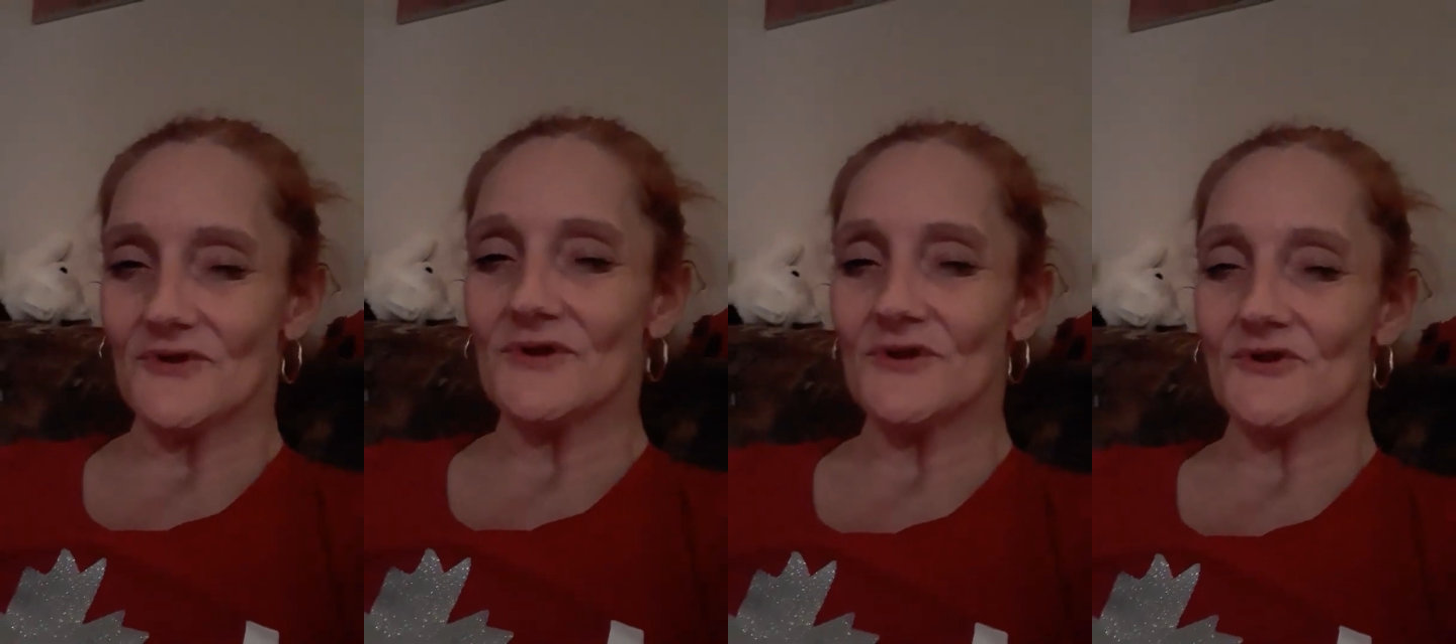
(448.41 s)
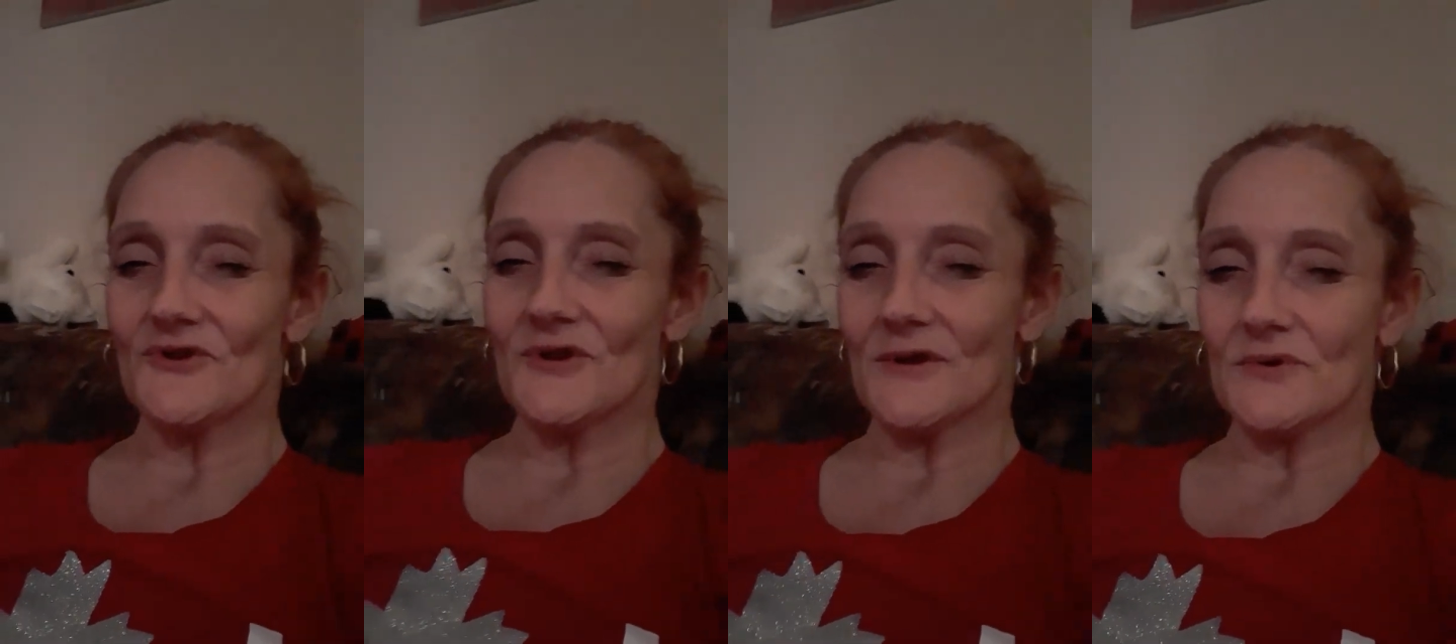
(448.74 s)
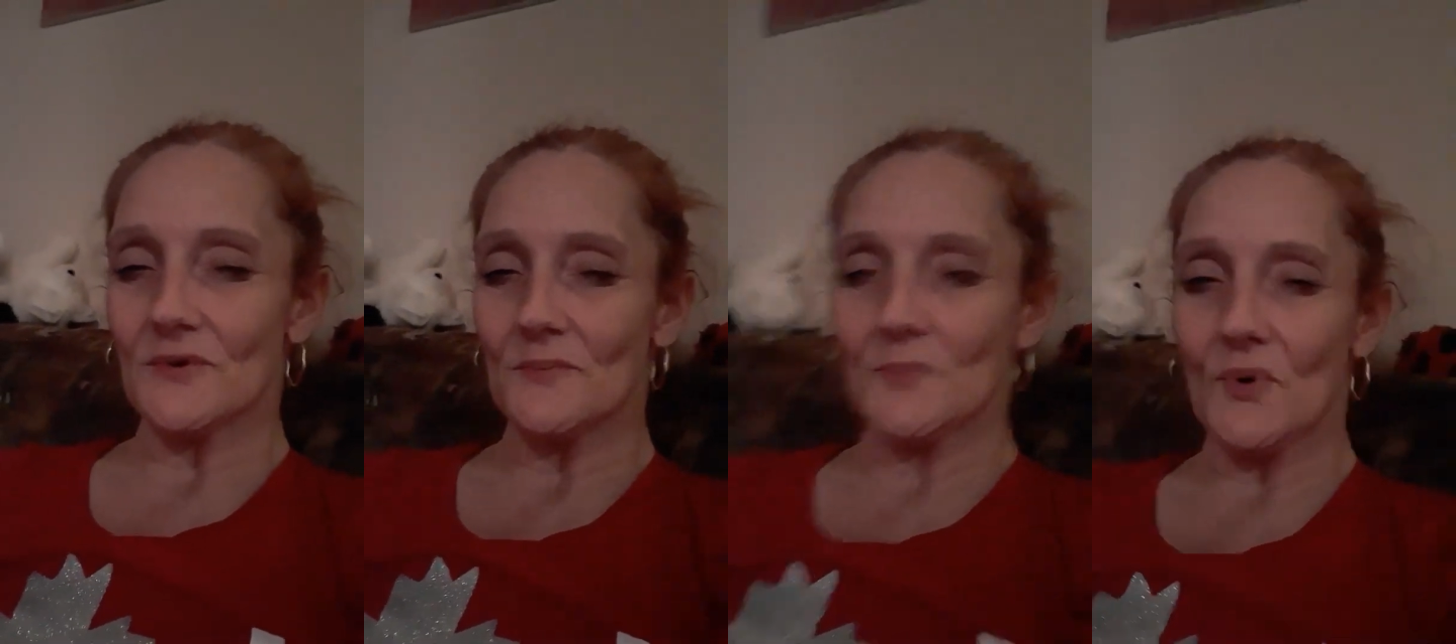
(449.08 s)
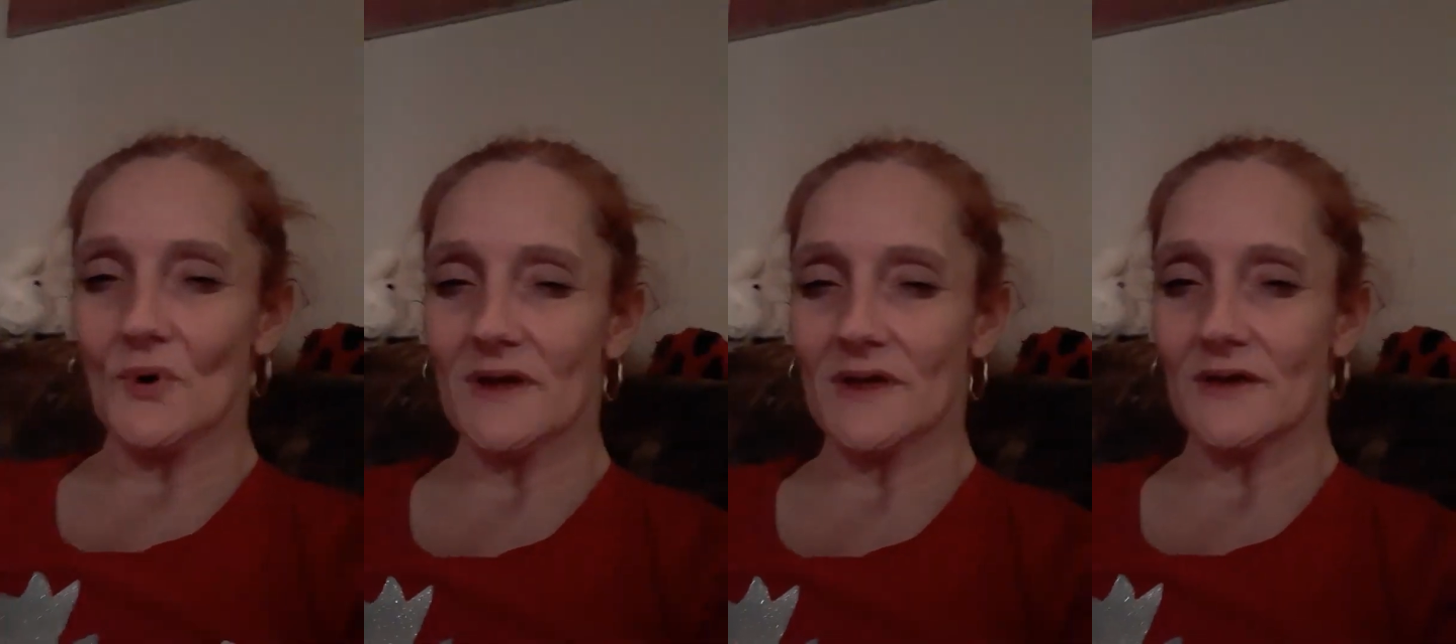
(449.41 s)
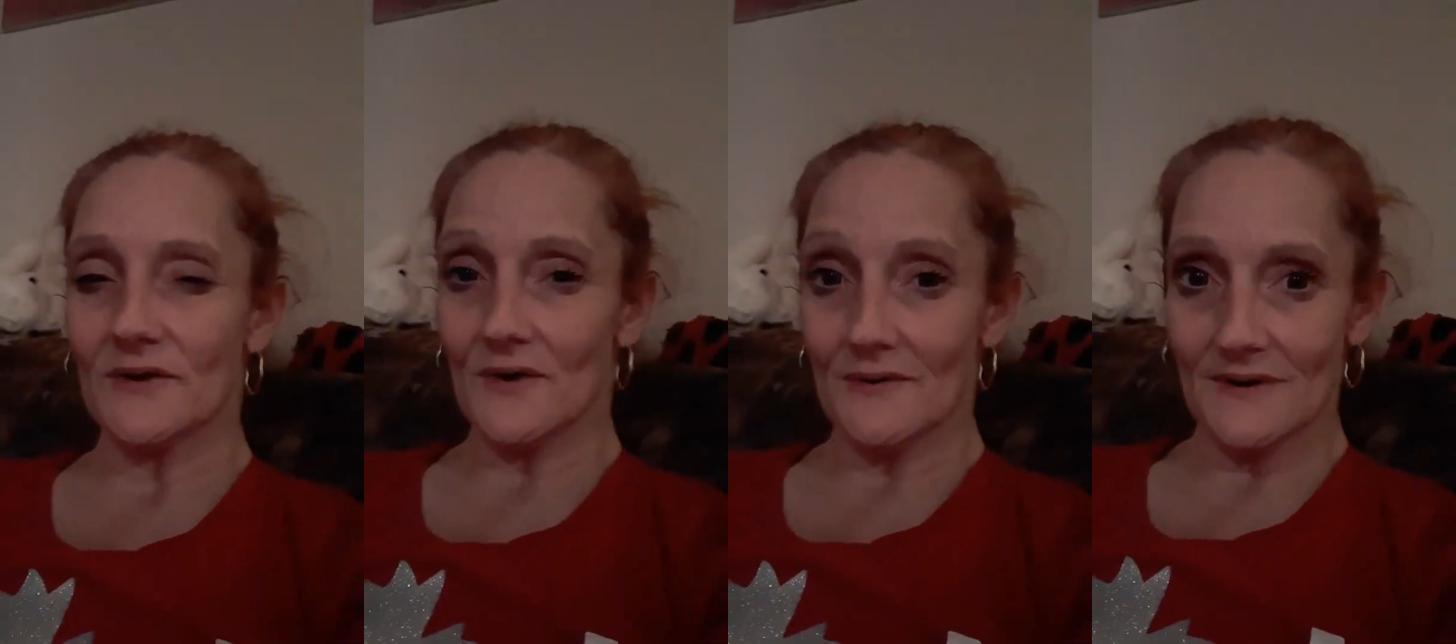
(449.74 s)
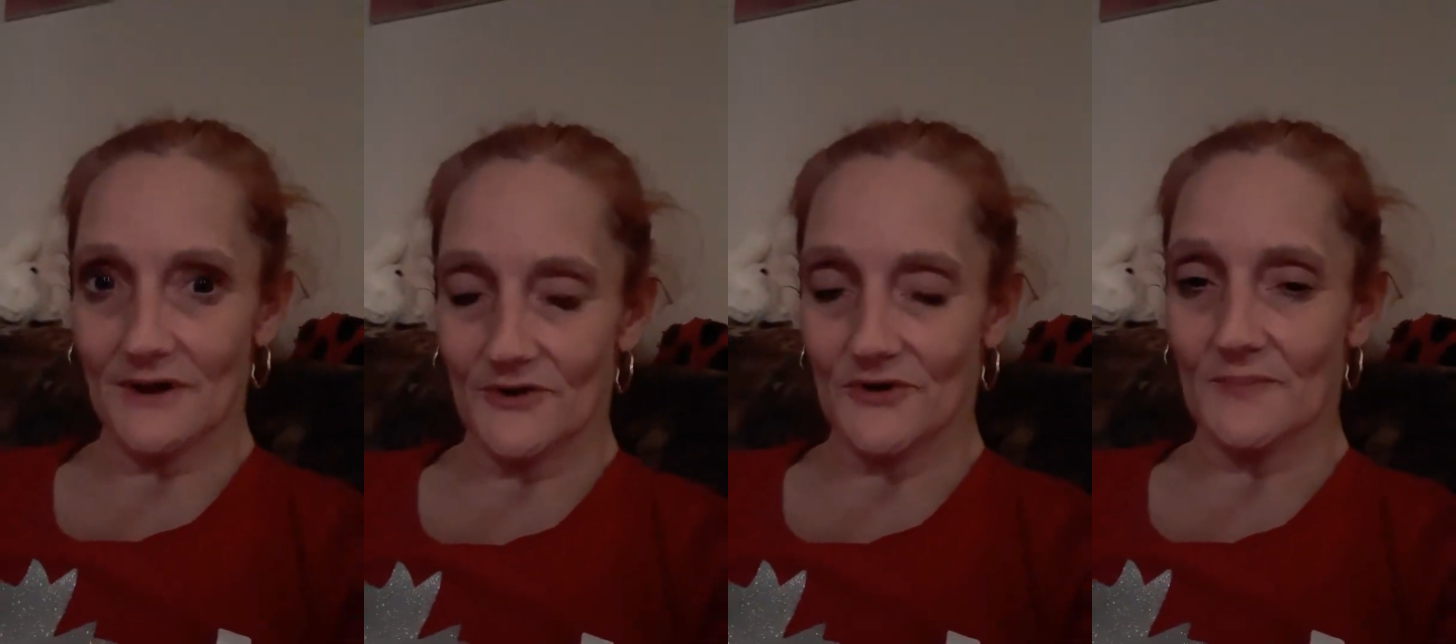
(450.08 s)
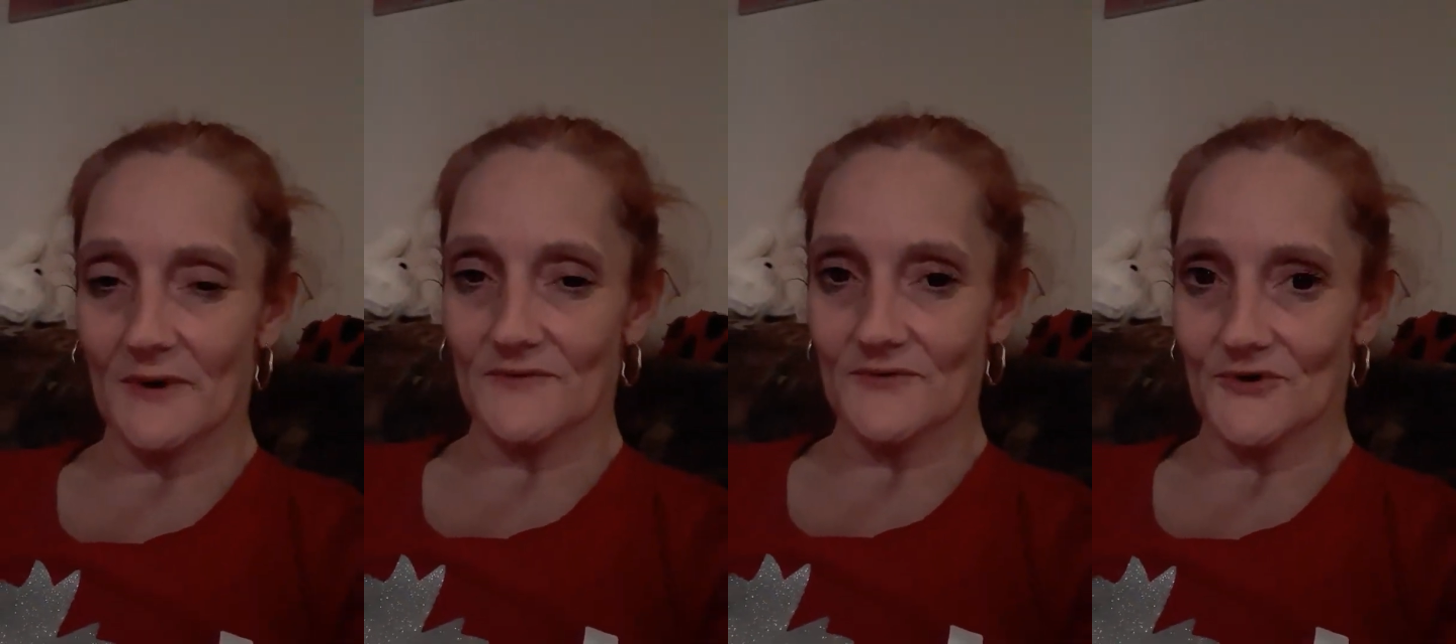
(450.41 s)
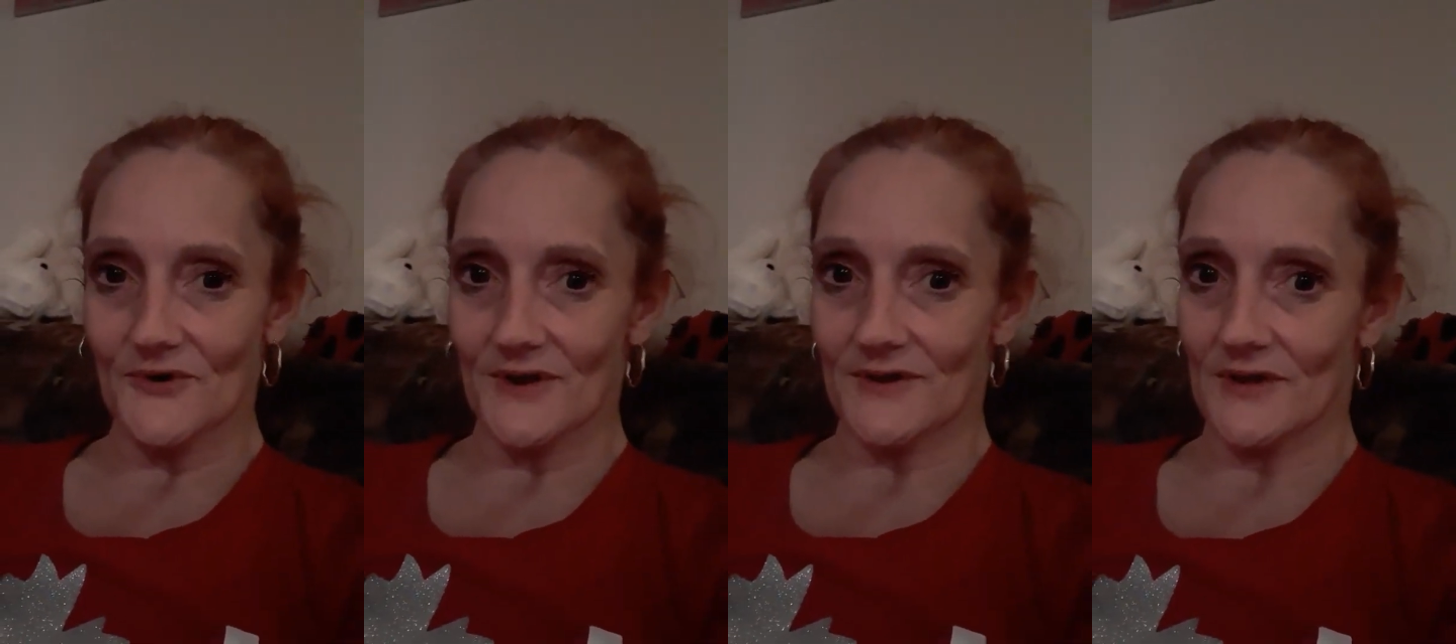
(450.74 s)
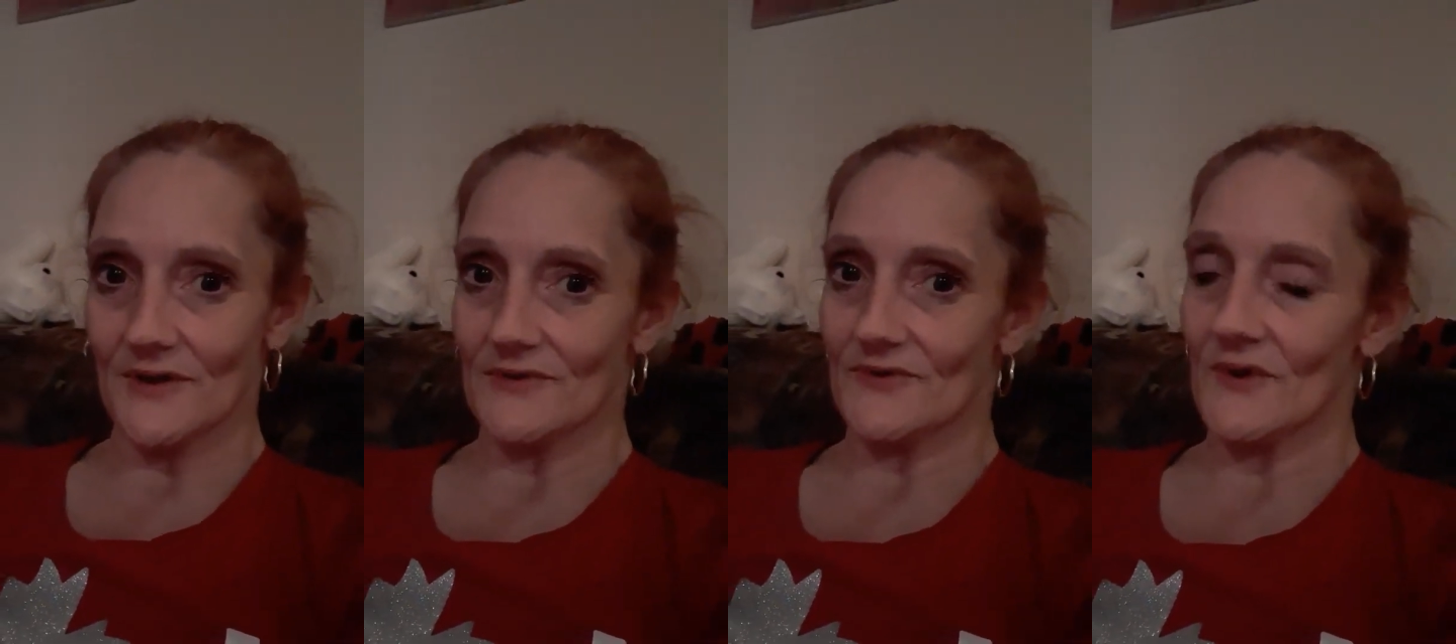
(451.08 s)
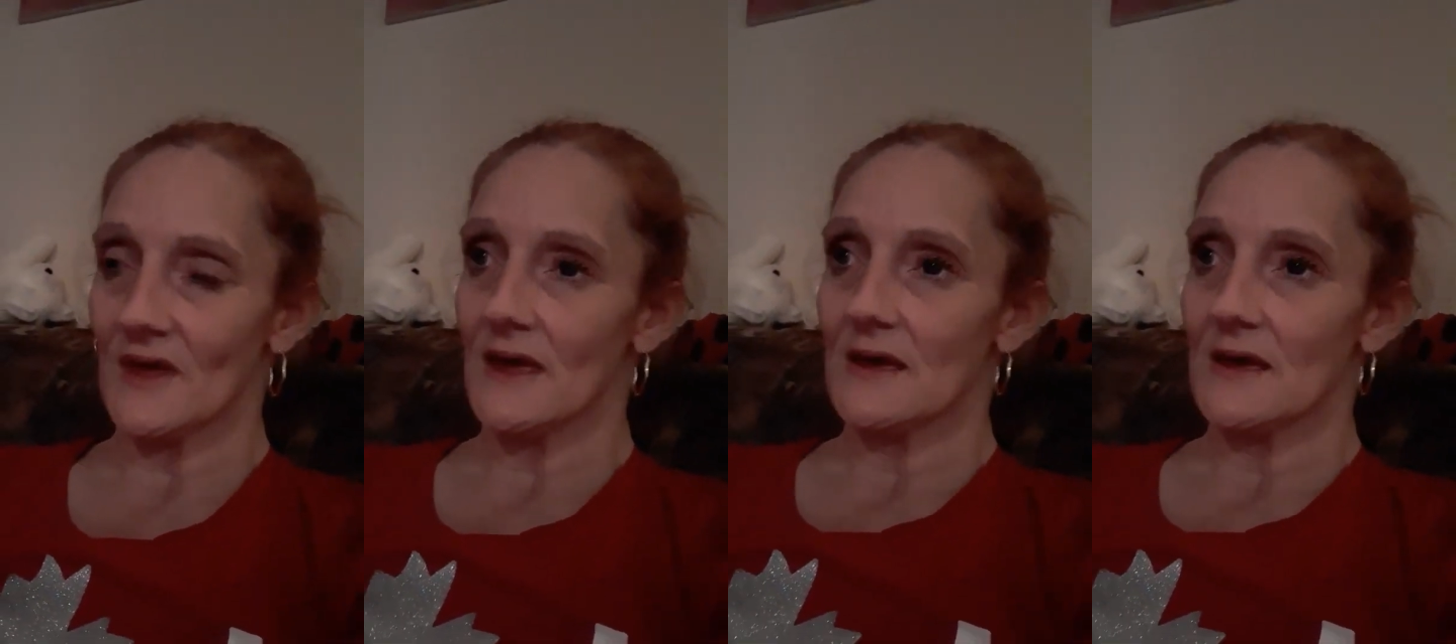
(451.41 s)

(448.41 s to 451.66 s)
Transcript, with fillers: she, she got to a point in her relationship after she had kids